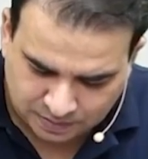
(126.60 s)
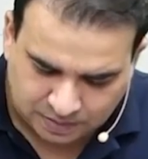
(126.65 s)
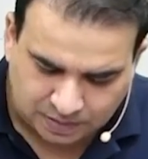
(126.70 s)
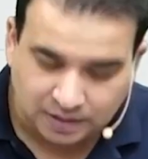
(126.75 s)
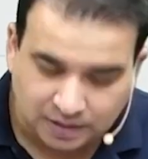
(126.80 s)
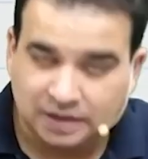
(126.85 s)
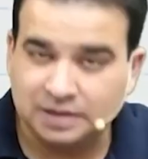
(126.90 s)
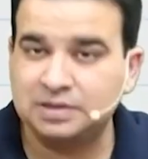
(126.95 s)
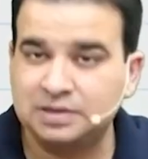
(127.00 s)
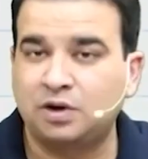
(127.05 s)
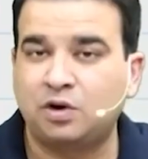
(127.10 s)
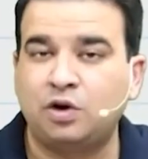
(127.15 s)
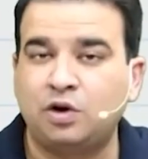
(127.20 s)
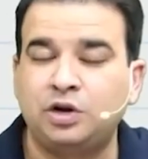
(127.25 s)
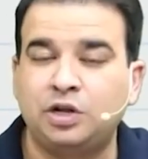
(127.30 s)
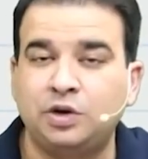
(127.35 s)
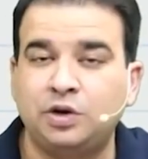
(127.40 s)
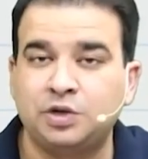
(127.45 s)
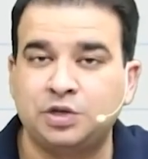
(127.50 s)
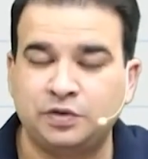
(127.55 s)
It is a
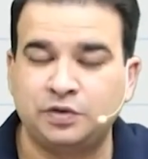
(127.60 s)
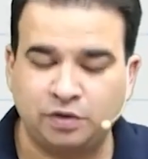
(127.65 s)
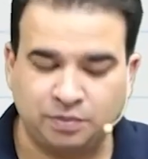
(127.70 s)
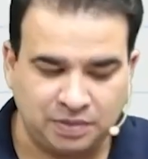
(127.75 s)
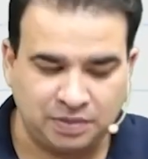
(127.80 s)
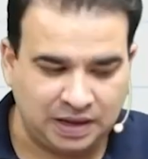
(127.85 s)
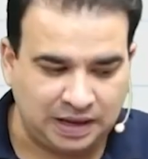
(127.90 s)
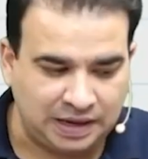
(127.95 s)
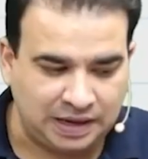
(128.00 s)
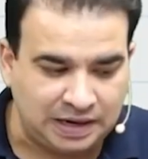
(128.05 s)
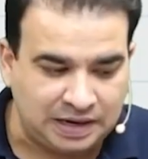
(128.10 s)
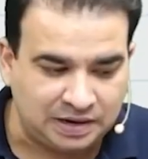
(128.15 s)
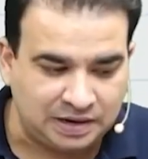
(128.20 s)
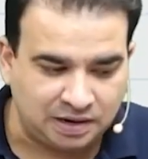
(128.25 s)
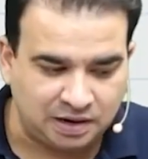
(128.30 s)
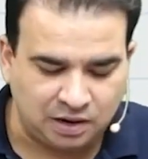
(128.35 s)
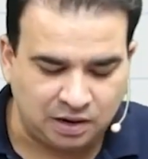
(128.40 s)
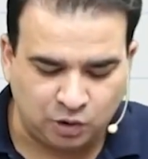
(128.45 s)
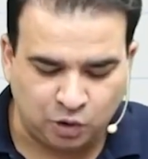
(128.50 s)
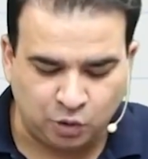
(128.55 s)
continuation from the
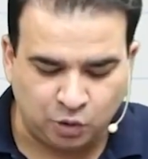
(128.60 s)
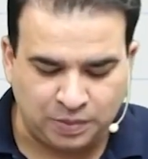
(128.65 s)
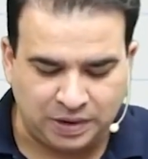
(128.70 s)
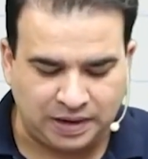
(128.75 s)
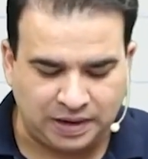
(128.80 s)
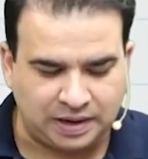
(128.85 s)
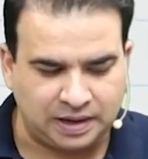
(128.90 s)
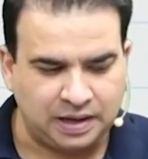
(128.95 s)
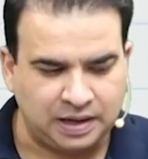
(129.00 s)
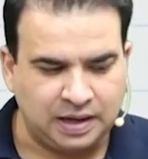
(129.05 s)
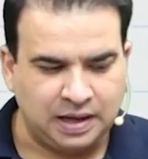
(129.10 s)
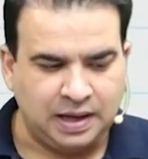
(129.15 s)
internal oblique.